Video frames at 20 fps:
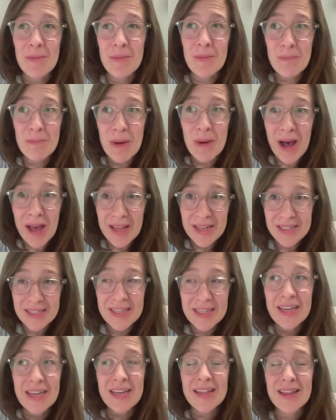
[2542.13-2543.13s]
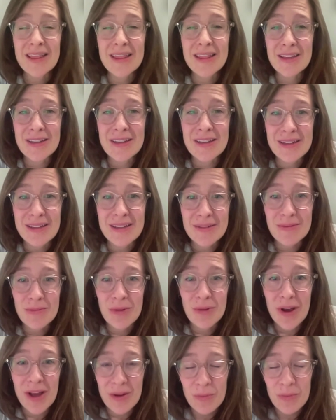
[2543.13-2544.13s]
but the
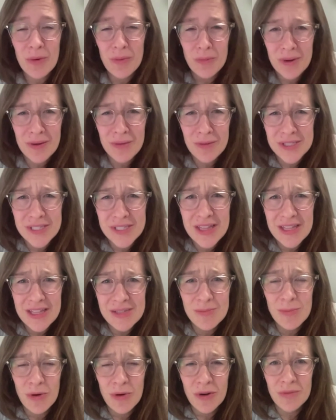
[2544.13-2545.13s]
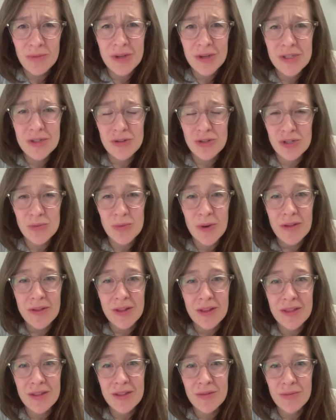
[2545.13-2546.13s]
and what we, we're seeing this more in research as well
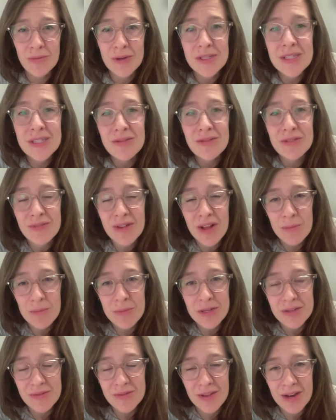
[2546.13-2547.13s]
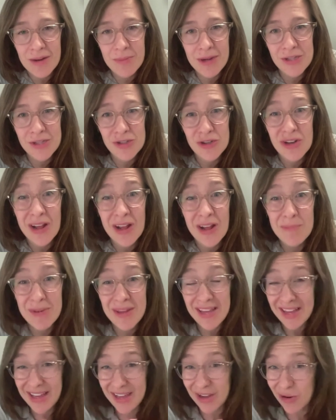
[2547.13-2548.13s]
that the risk of development of antibodies should not
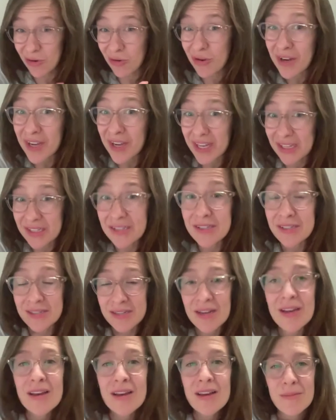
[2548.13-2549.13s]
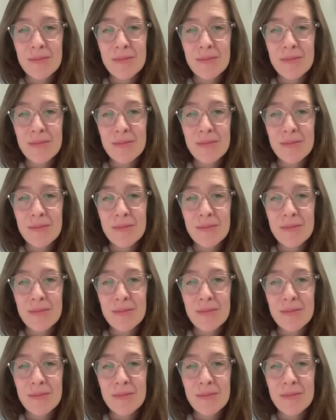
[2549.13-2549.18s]
be increased